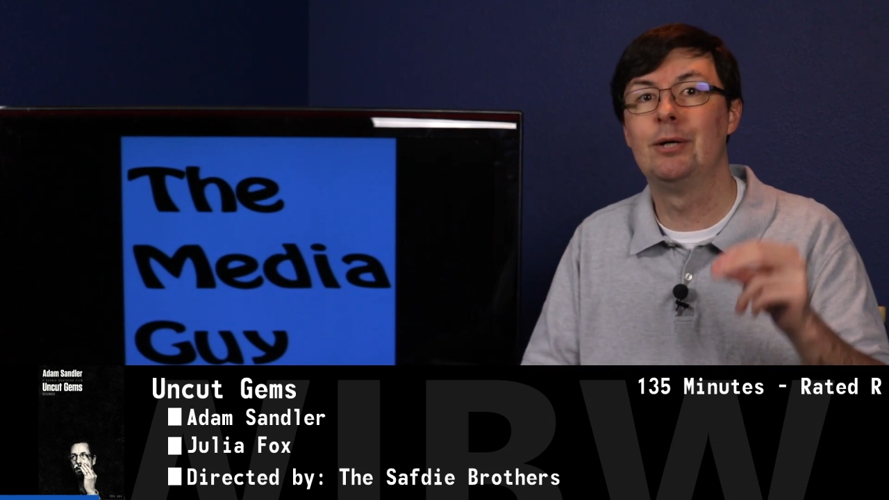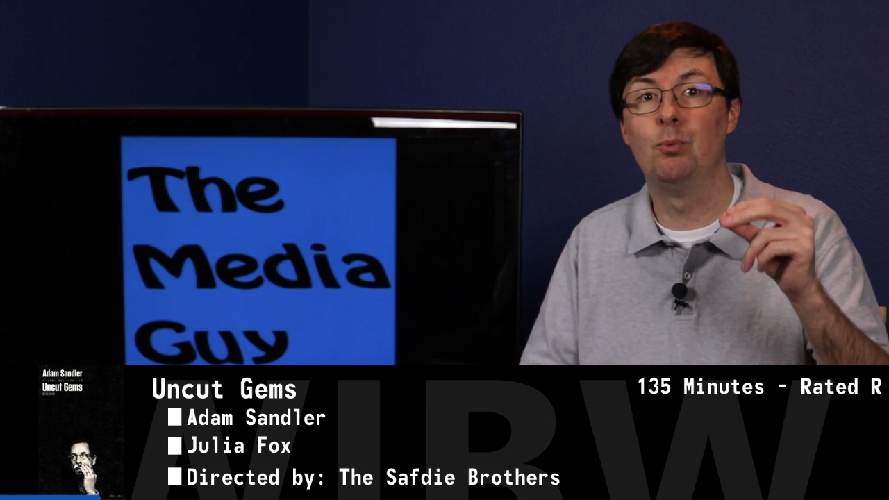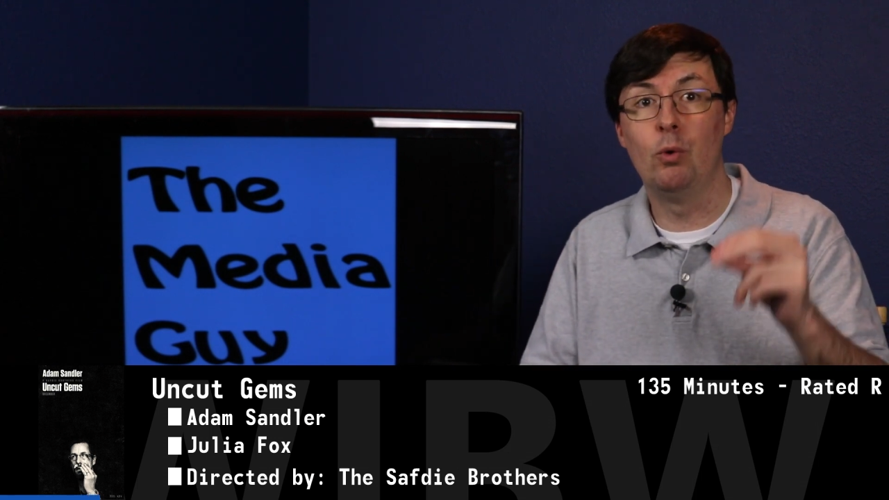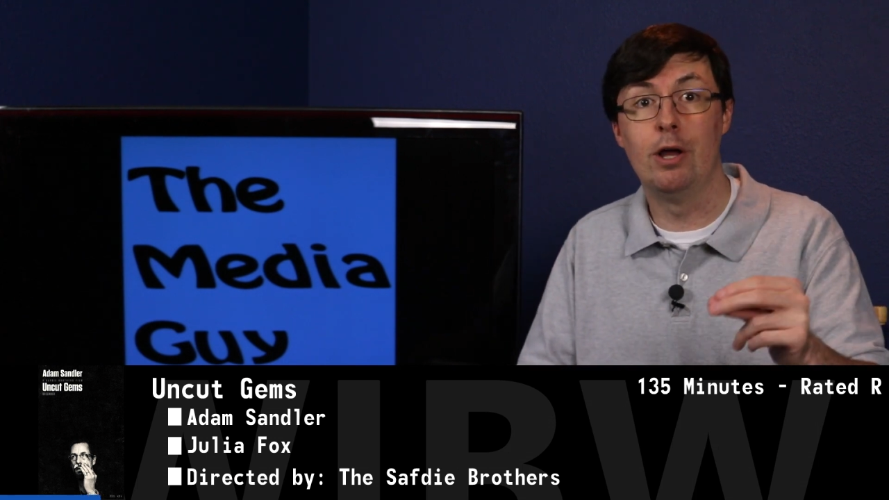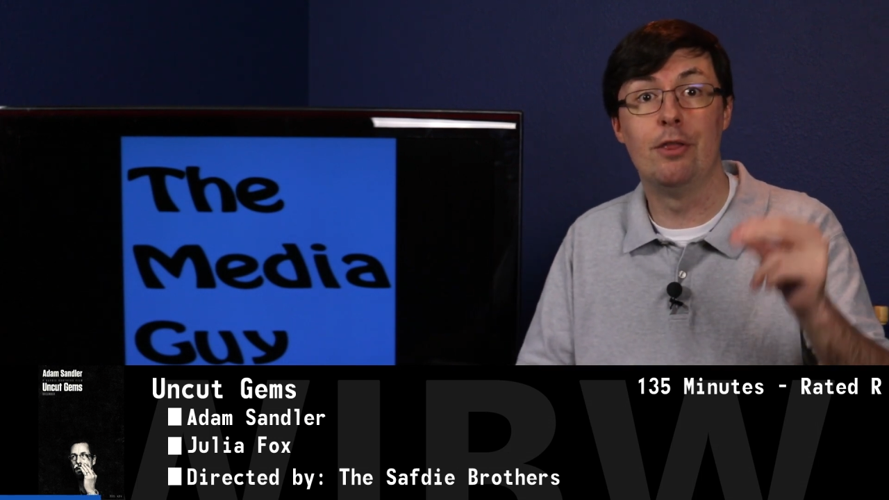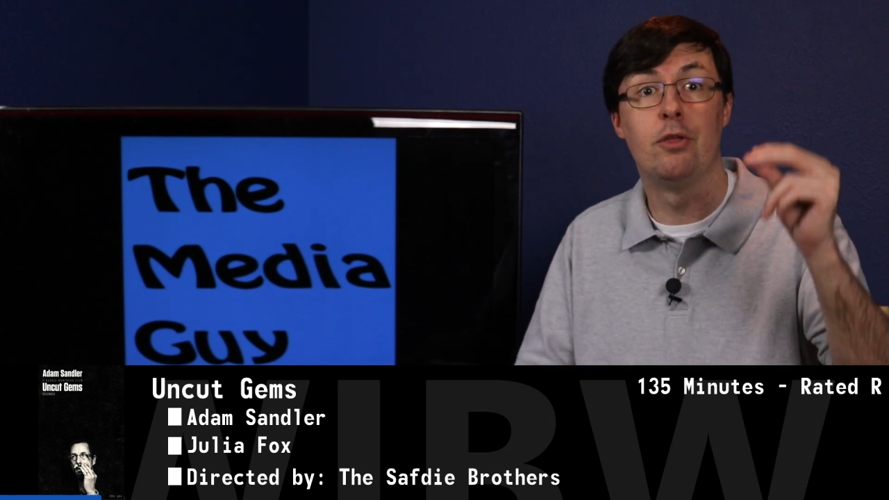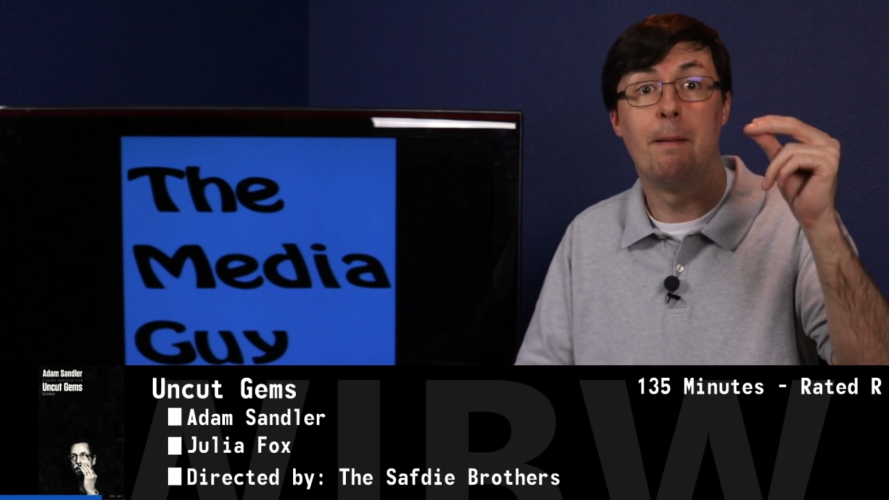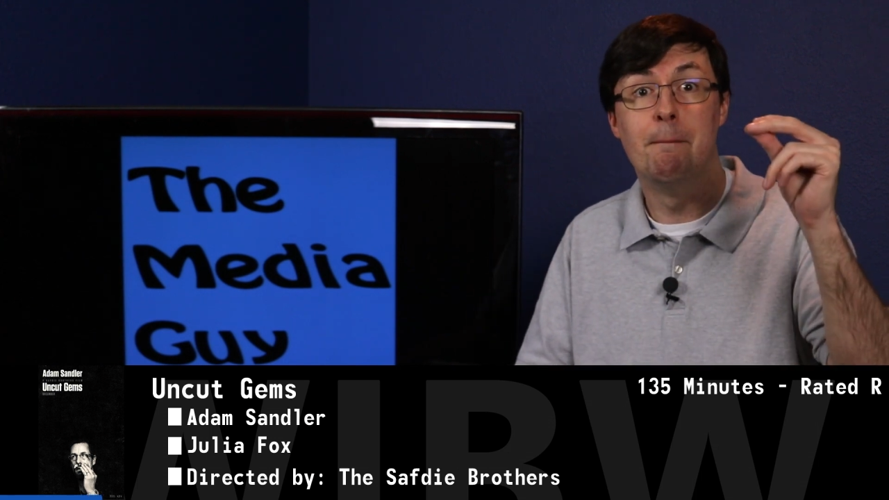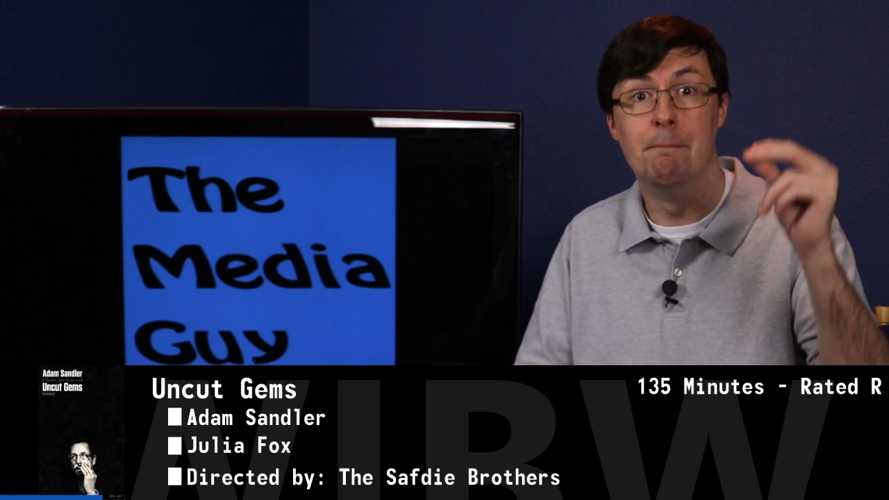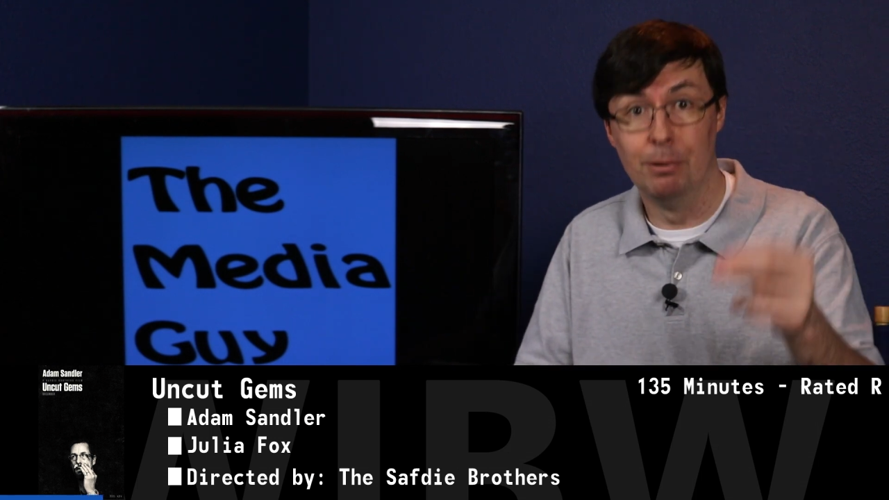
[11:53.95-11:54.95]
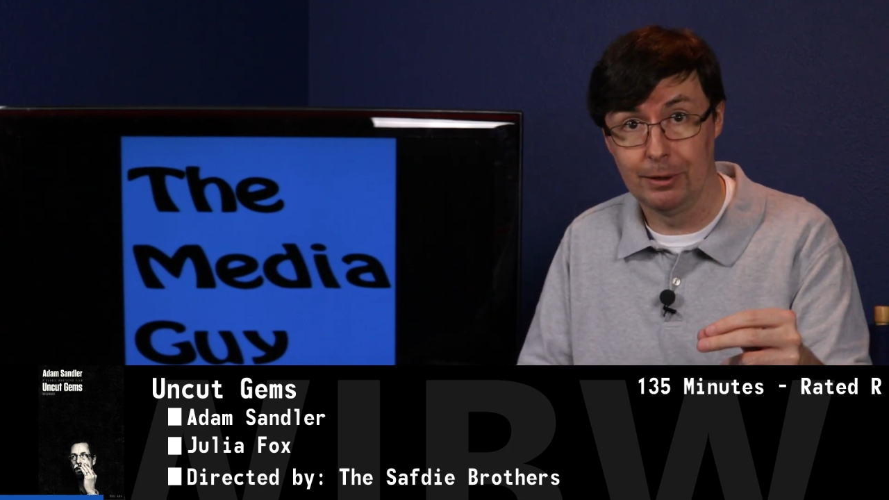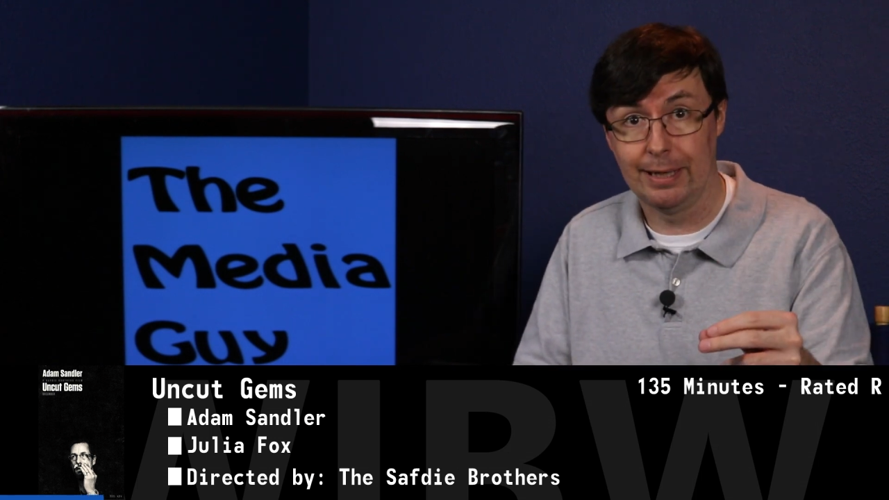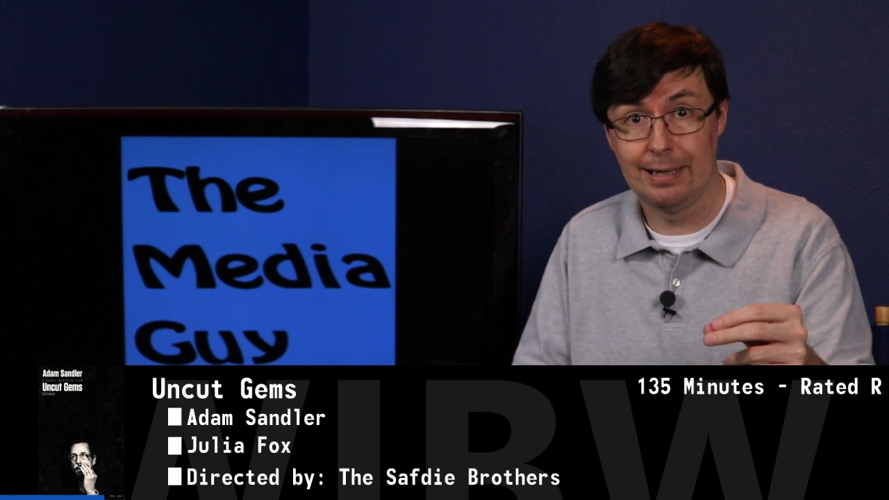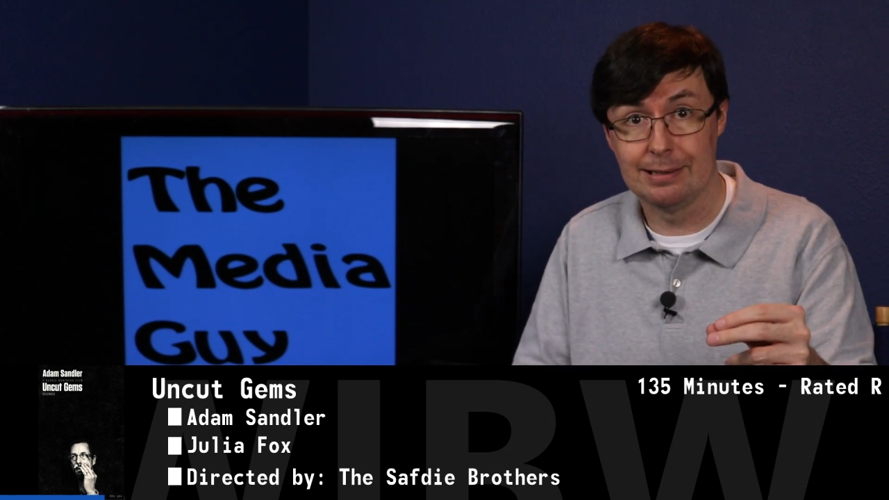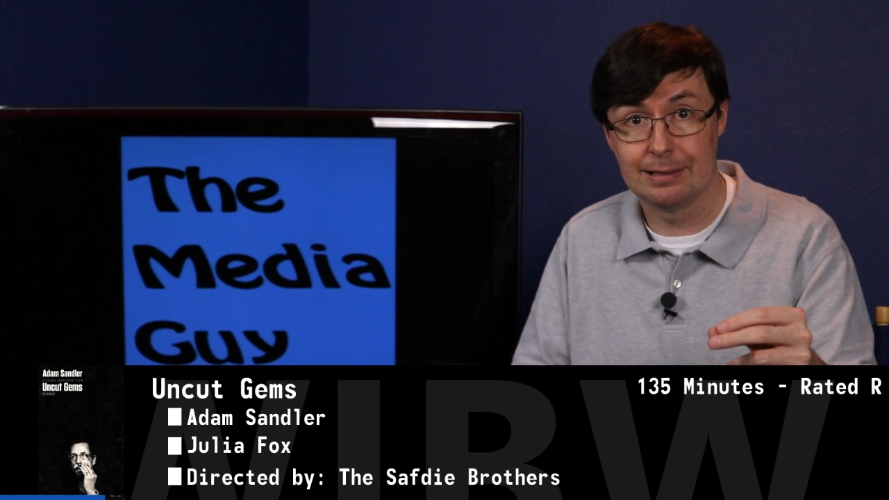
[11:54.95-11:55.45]
with
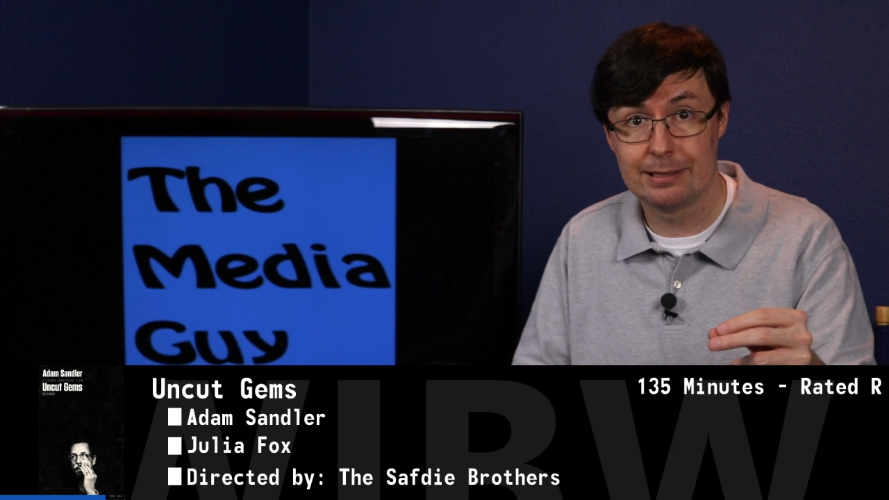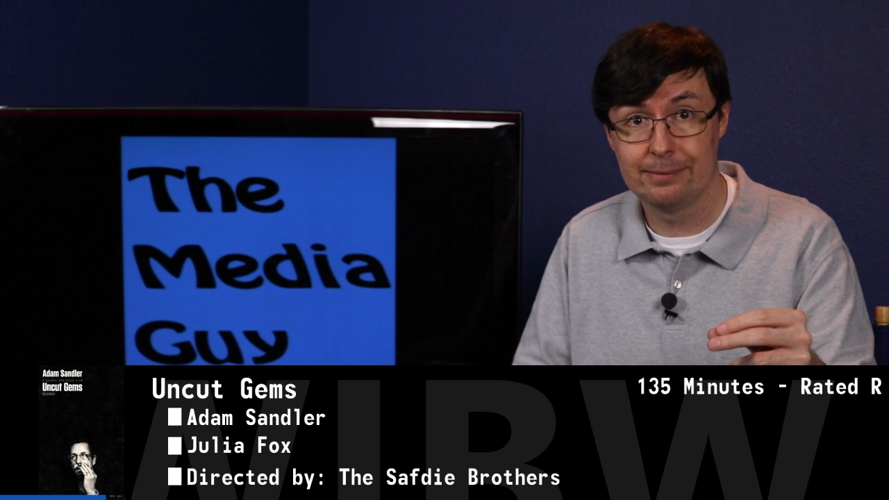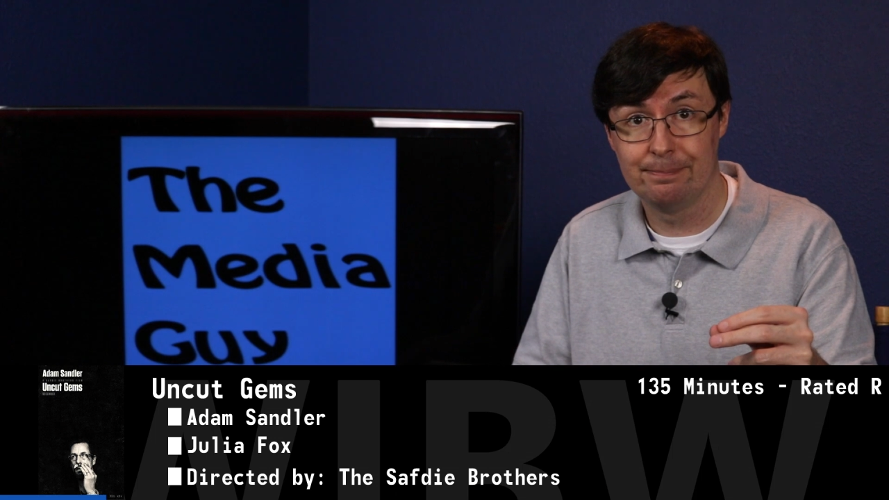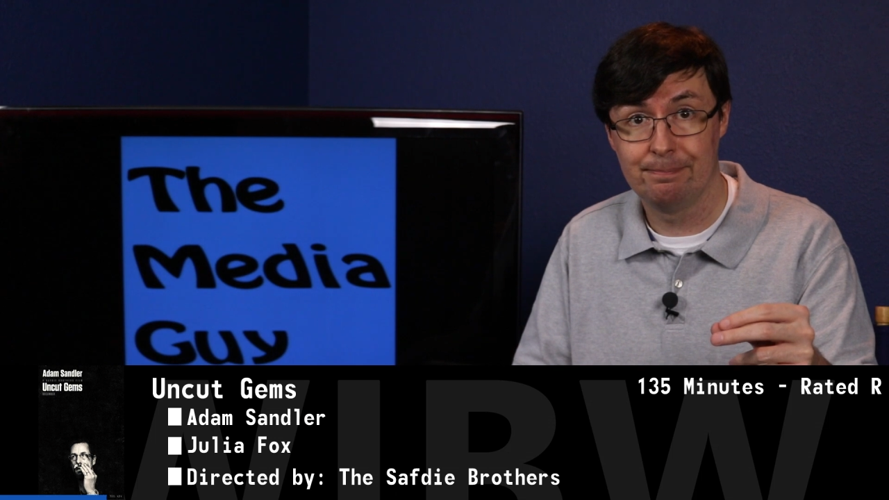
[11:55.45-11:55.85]
bookies.